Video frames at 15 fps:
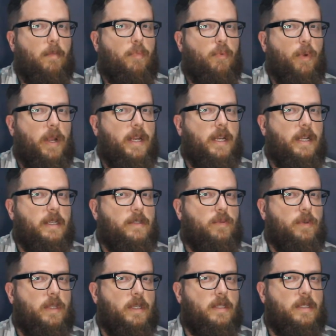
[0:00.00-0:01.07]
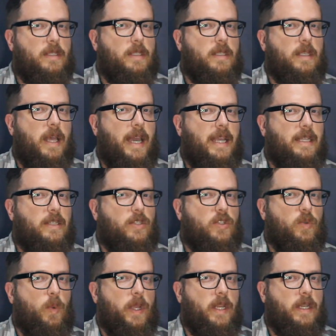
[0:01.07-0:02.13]
breadiness with a slight
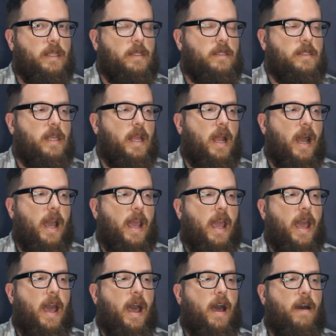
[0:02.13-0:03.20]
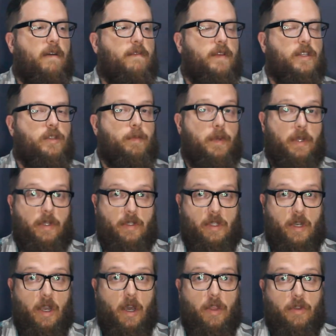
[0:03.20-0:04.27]
sweetness that I have
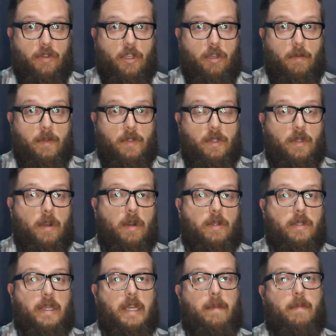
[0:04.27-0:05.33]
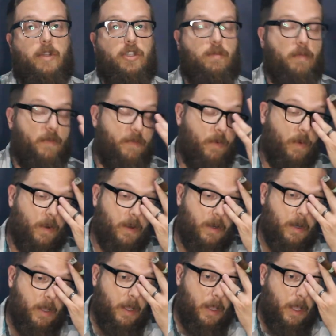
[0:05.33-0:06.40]
experienced in other Cuban cigars, like I mentioned before.
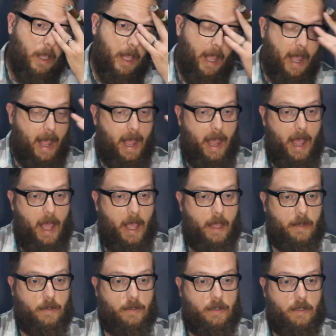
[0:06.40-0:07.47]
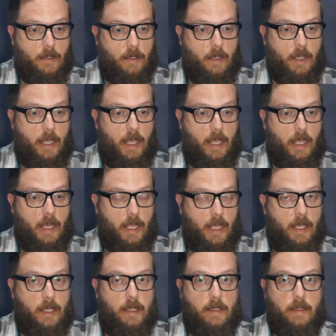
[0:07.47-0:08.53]
And it
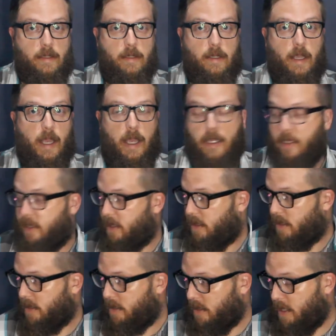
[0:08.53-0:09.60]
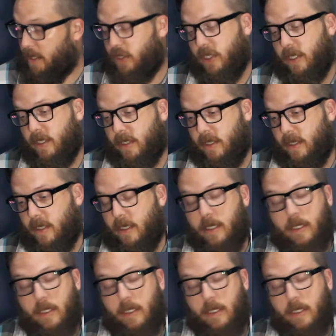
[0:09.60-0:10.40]
is a delicious,